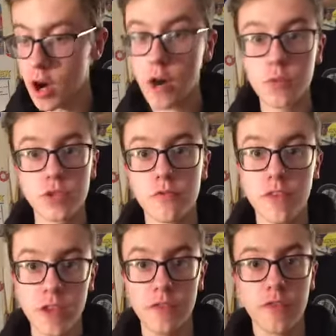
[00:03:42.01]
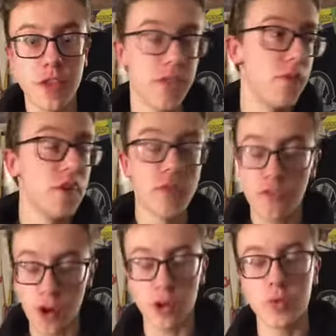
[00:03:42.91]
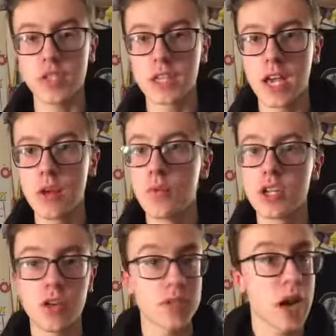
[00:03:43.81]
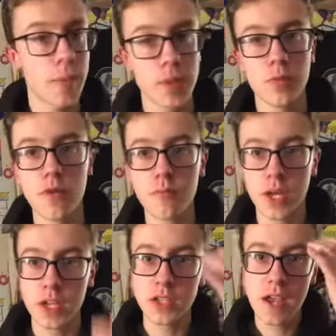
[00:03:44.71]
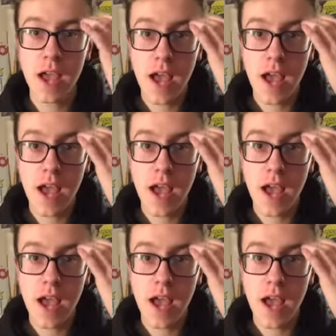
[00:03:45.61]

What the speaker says: I was fifth in the final once again, which I was happy with, because